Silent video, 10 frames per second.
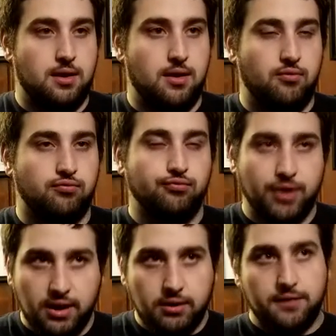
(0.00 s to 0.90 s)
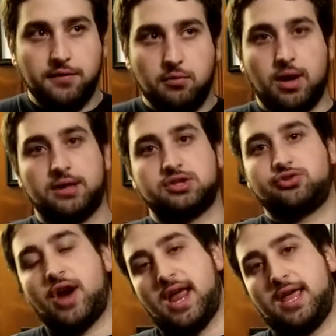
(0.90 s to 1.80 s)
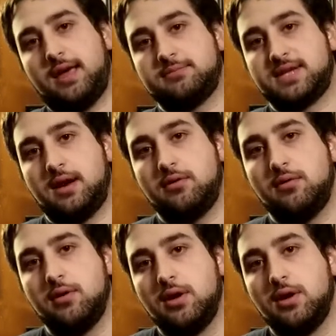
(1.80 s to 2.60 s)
really, if you wanted to try games out,